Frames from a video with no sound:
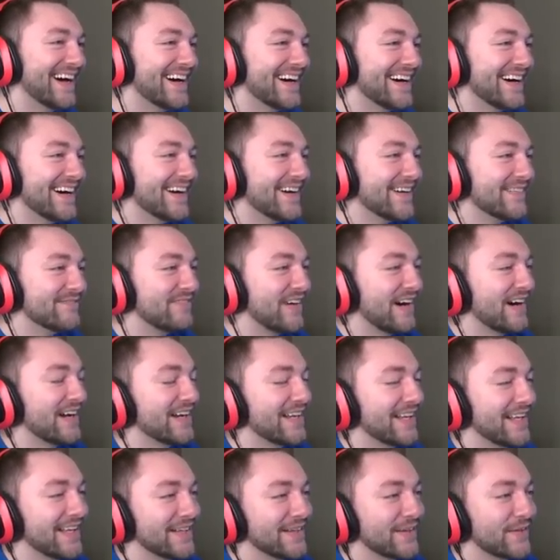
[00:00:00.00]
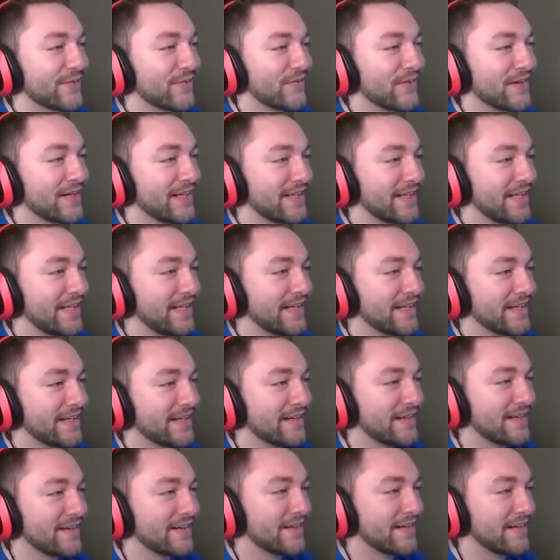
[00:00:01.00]
van? Bonnie is freaky.
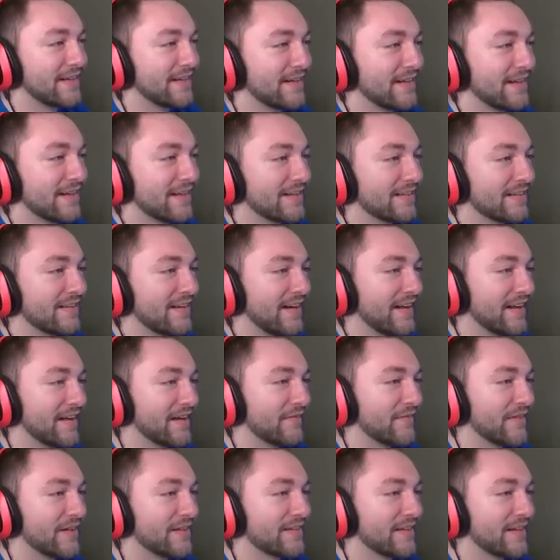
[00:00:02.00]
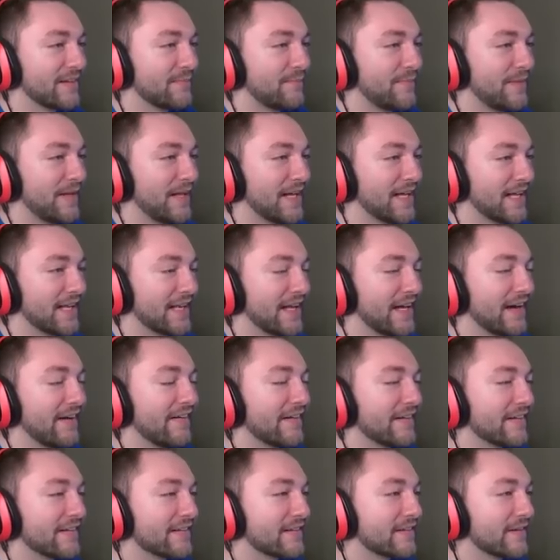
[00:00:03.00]
I don't like him. He's like peeking
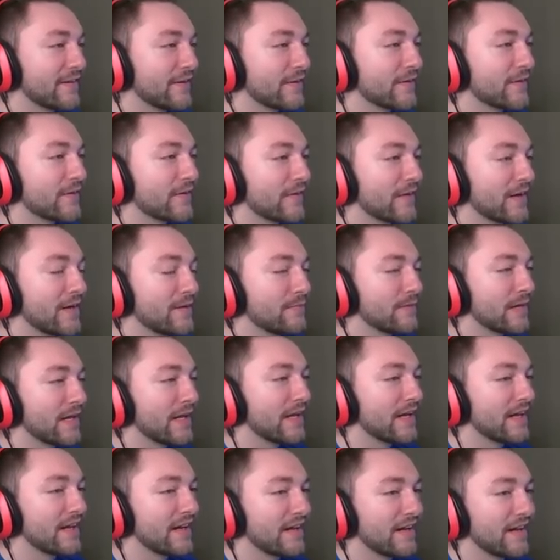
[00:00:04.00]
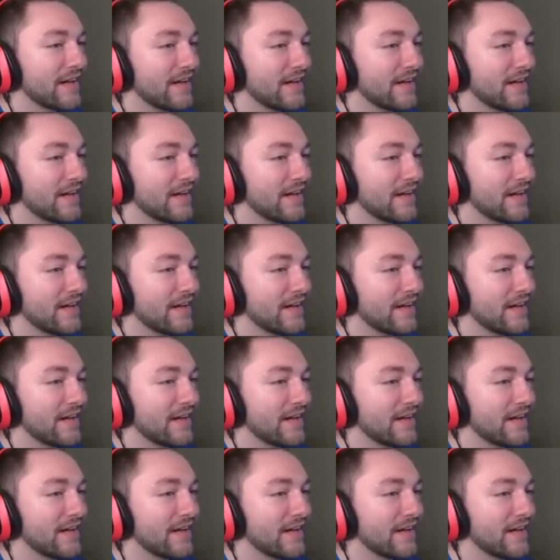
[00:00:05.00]
out. He's so creepy.